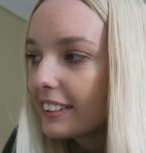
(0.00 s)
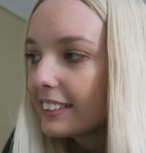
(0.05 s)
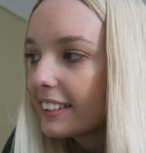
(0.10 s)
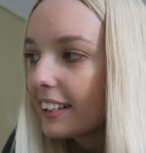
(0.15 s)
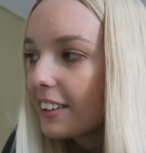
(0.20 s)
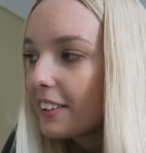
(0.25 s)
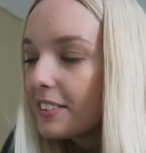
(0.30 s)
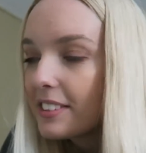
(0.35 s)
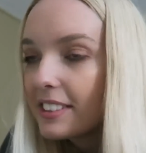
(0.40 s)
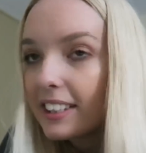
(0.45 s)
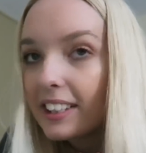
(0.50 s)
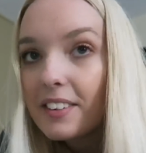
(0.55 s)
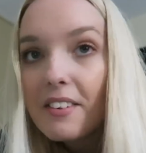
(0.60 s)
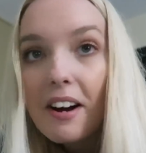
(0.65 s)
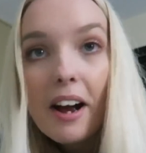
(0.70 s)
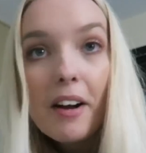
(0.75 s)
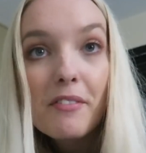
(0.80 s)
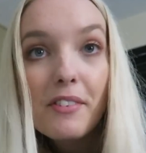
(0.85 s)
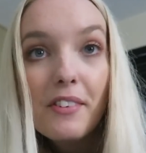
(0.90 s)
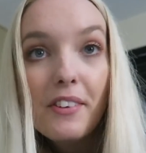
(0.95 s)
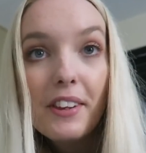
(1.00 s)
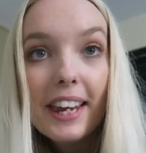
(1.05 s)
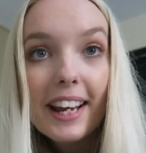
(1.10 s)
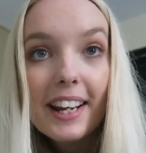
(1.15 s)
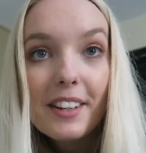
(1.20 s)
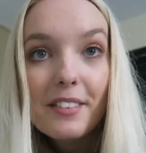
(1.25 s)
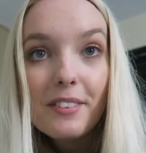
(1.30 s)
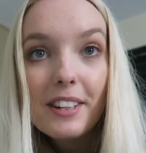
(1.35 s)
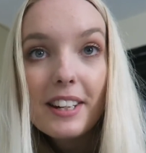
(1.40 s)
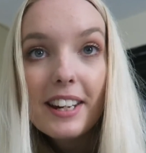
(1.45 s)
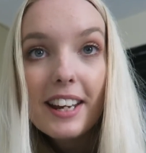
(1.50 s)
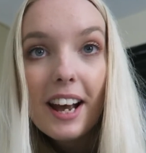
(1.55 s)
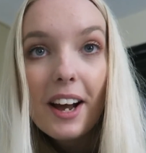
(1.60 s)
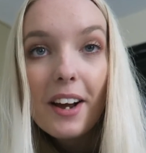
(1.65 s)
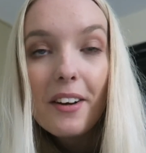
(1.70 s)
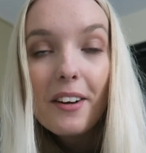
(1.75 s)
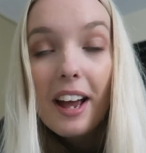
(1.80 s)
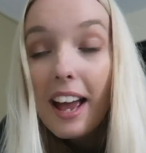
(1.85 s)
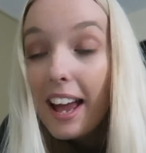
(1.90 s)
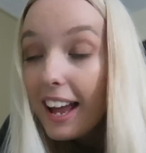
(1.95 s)
So stick around for the next
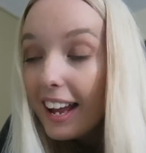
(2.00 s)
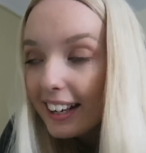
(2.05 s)
video.